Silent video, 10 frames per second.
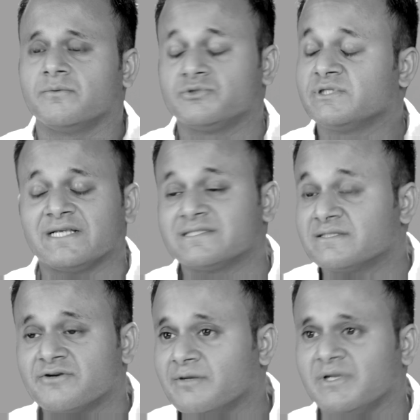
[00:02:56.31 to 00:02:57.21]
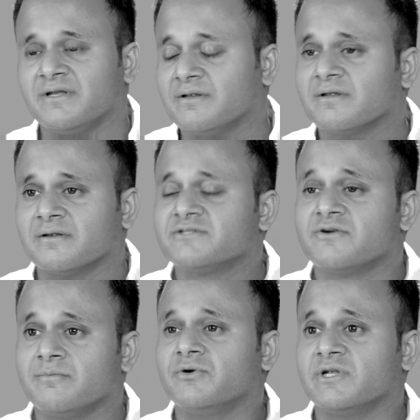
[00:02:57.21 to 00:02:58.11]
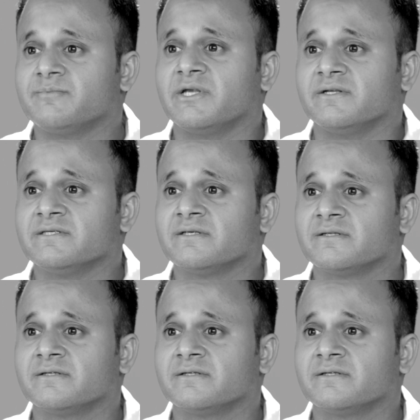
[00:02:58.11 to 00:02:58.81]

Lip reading: which was an extremely, extremely good experience.